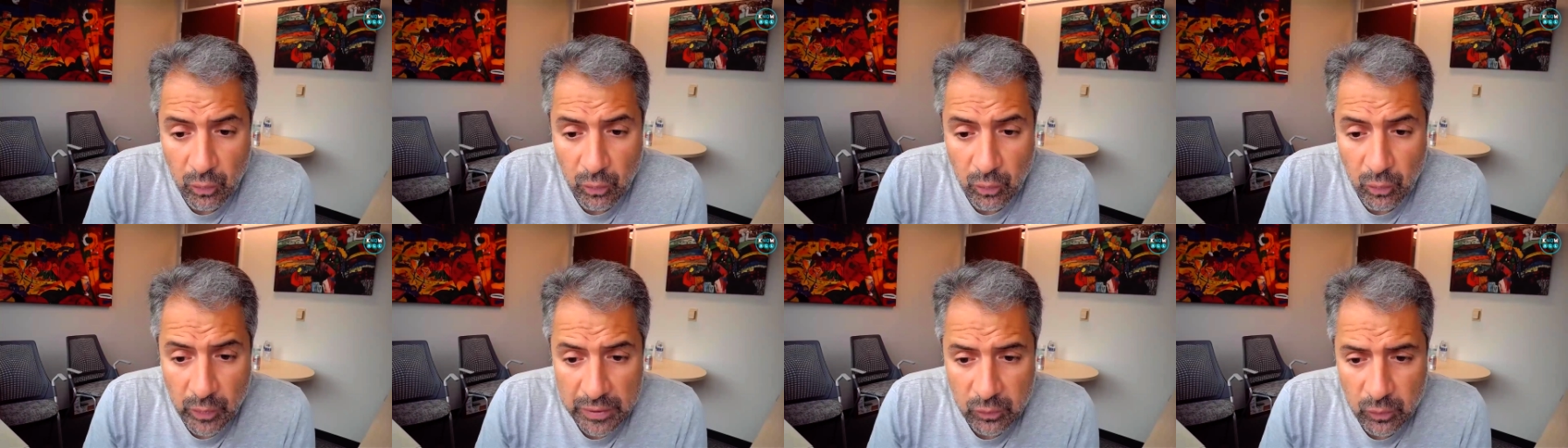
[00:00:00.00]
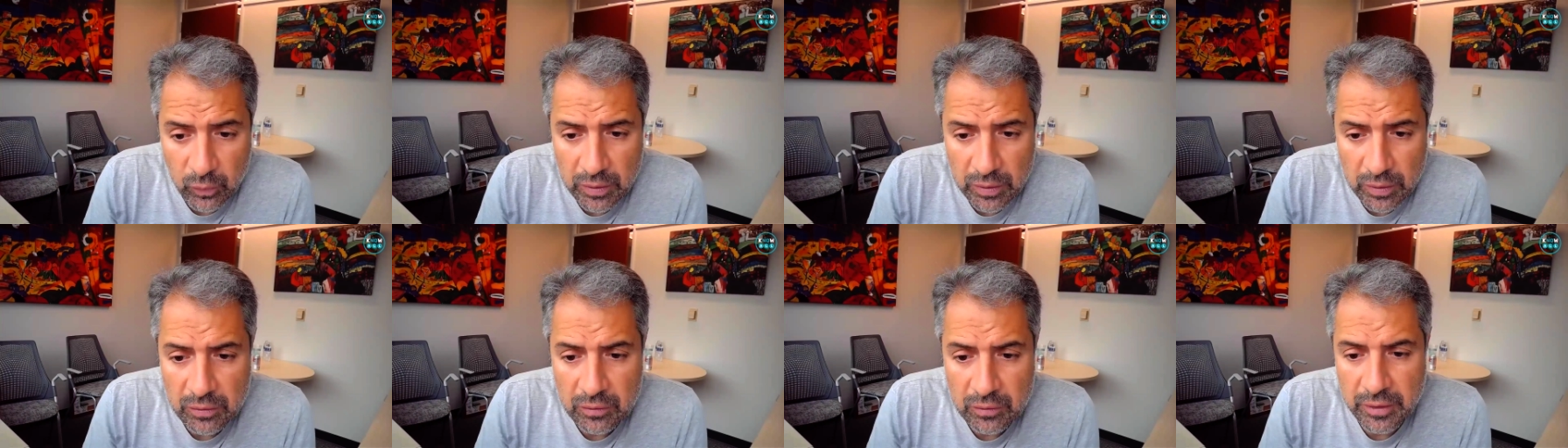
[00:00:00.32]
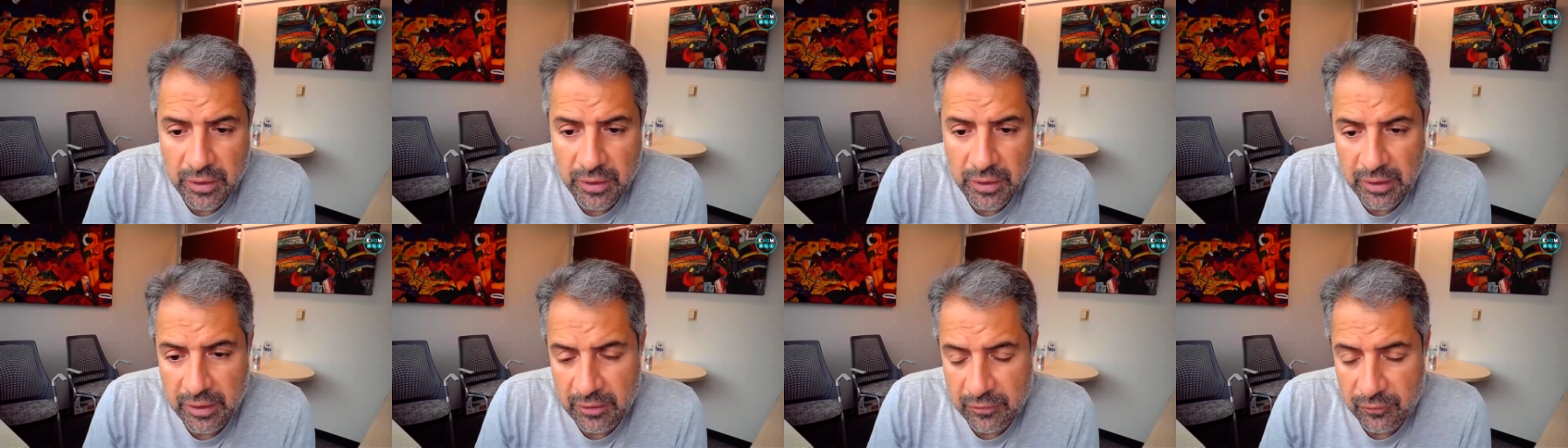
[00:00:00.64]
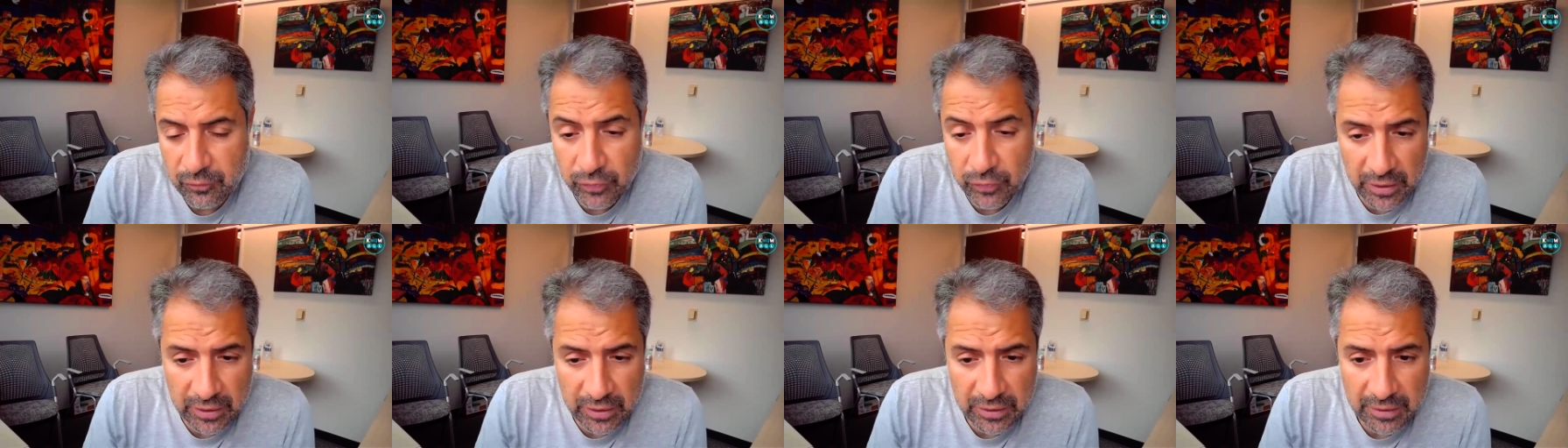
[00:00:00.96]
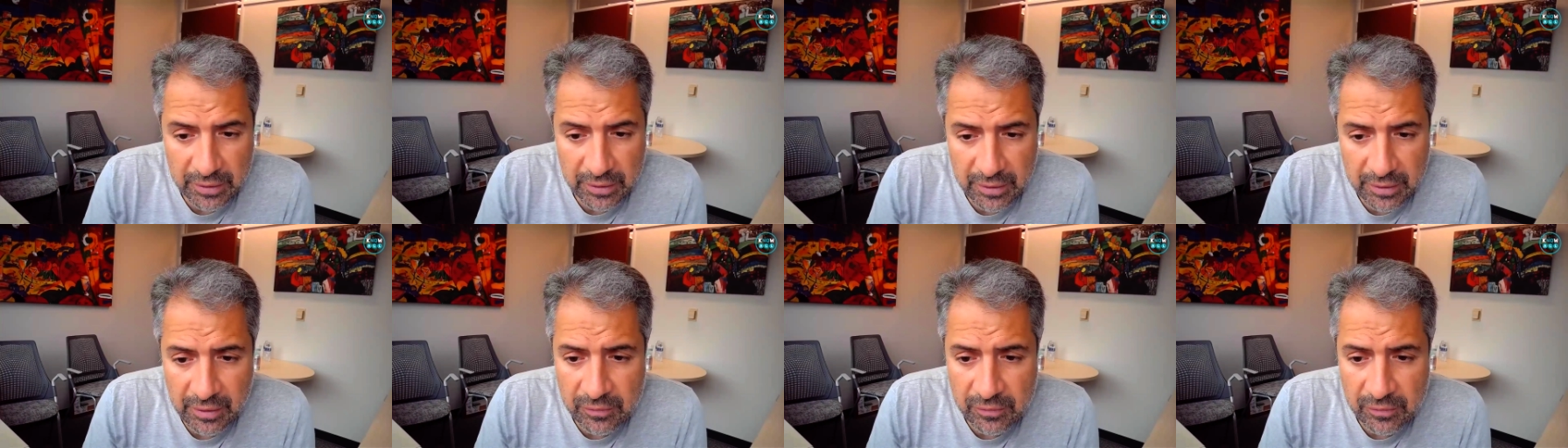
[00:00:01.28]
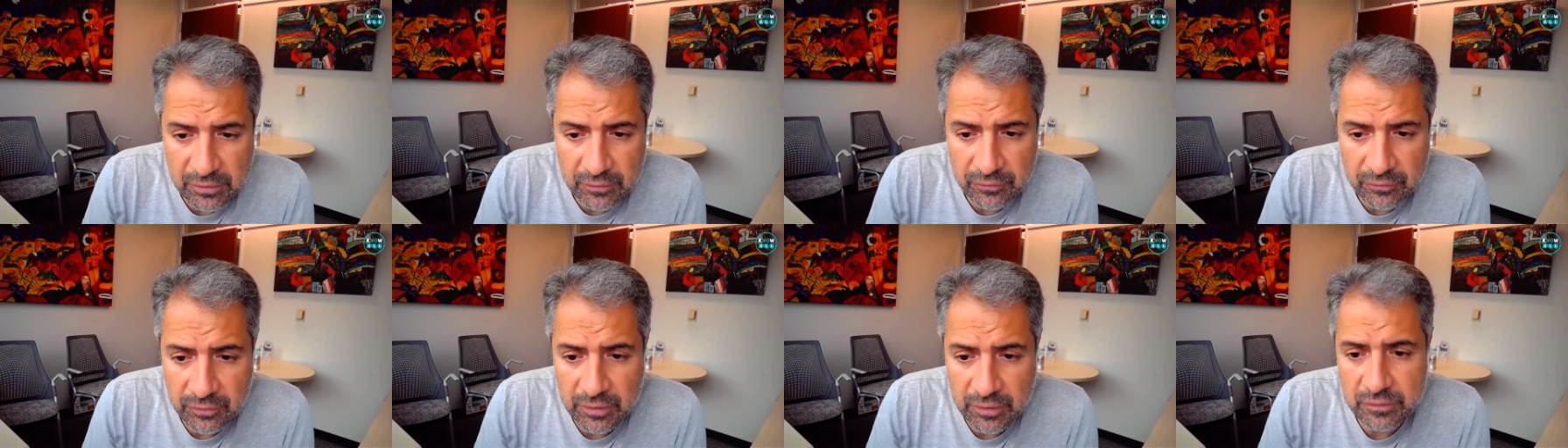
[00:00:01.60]
What we know is for any
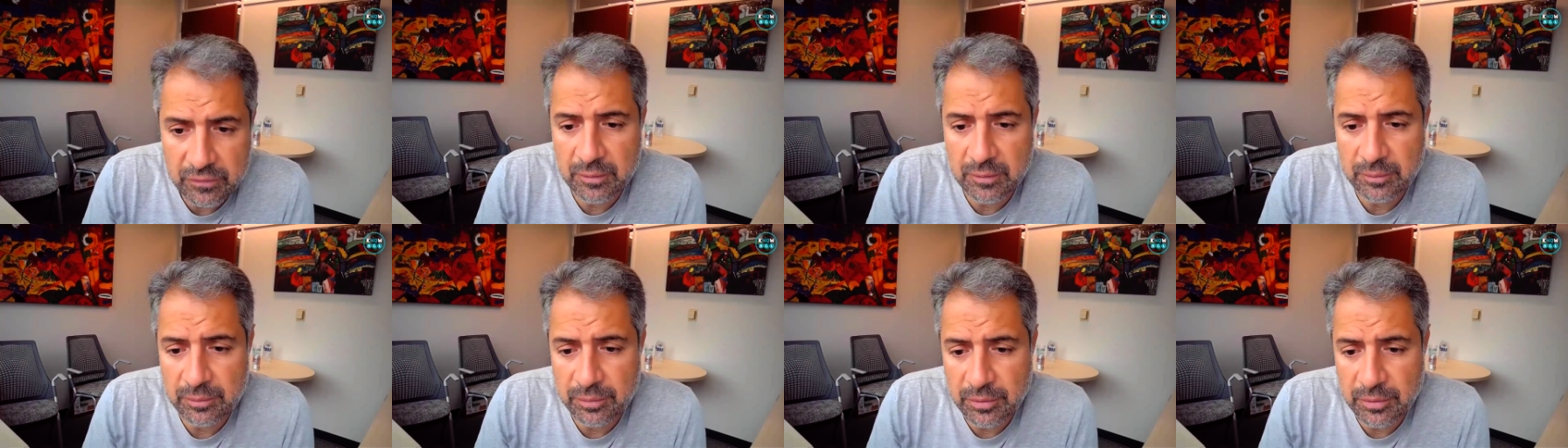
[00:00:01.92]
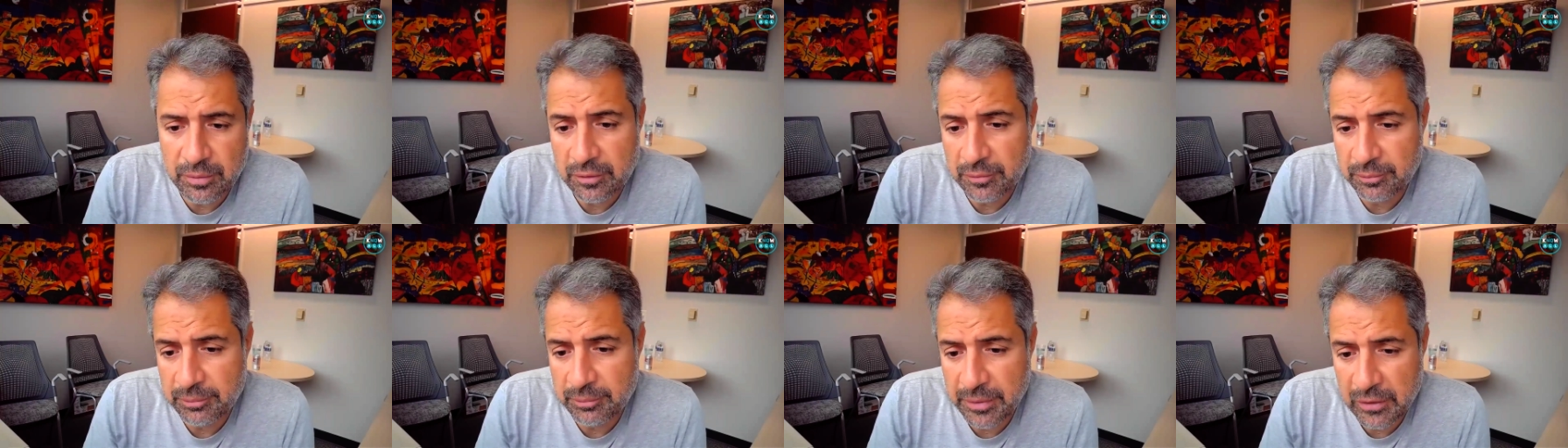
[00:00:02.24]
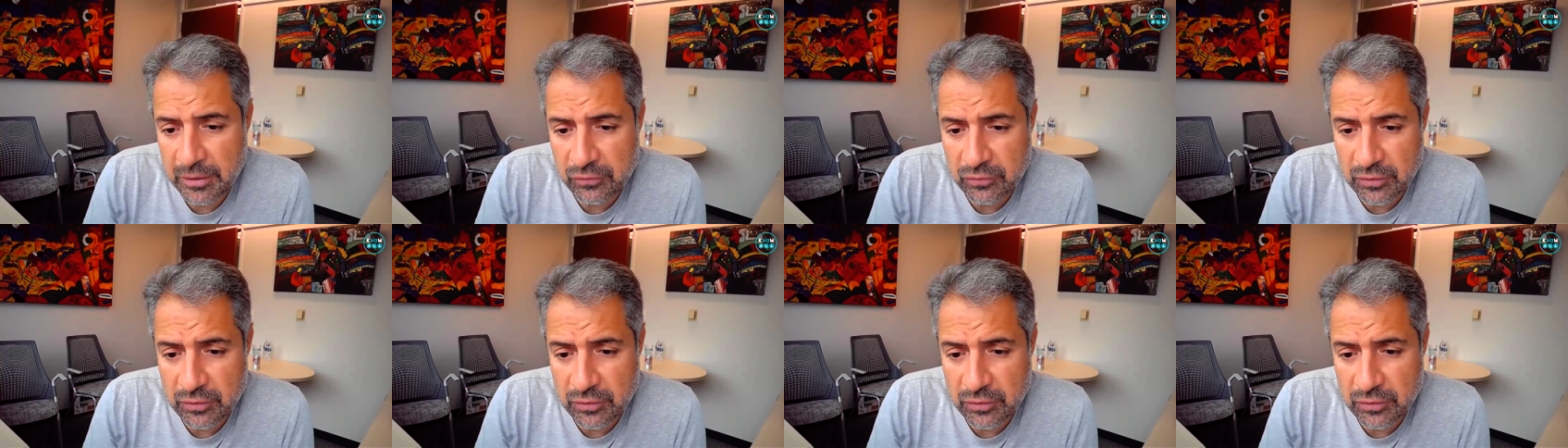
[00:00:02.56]
cancer, for example,